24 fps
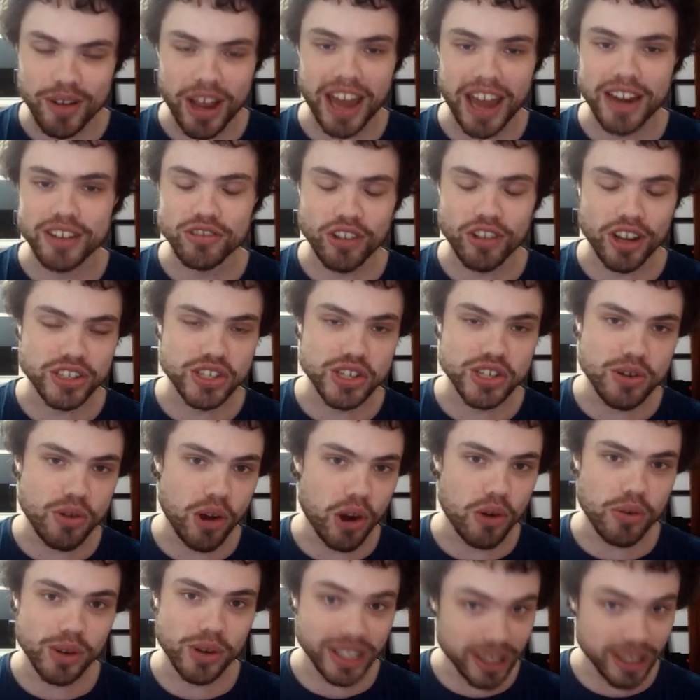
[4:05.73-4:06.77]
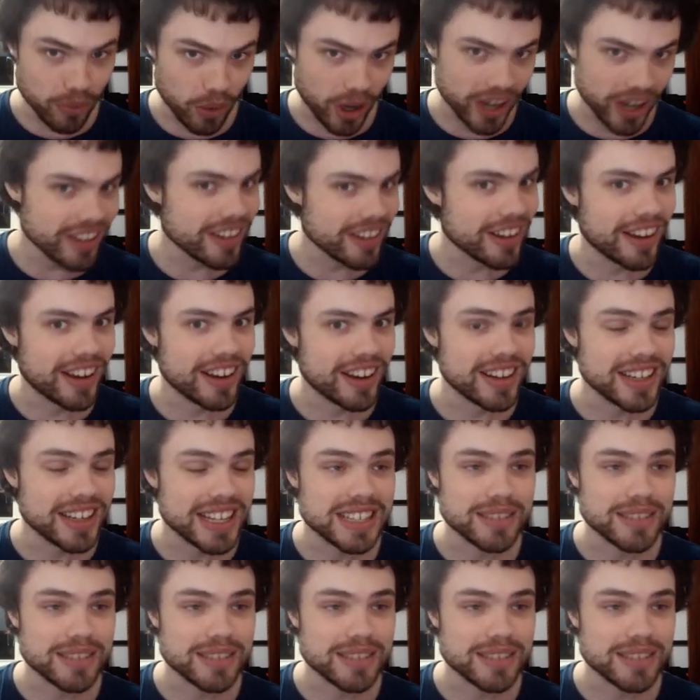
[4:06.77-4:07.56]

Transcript: and draws you only 1 card,